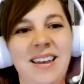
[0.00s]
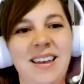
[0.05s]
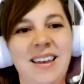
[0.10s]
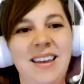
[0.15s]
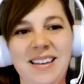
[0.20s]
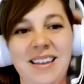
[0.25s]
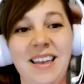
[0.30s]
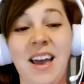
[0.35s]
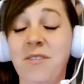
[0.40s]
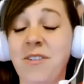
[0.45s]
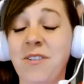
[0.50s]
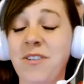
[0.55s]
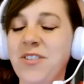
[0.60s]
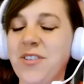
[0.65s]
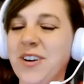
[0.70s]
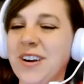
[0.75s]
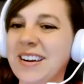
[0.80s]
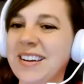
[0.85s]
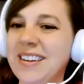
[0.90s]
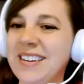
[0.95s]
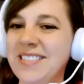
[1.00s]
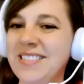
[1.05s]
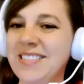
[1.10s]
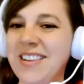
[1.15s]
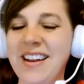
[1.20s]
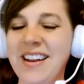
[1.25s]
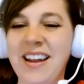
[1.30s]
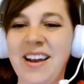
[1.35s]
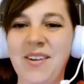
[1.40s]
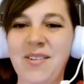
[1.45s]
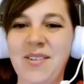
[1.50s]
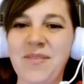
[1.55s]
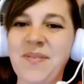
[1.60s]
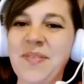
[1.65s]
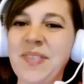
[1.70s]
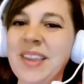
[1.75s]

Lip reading: Yeah, for sure. Check it out.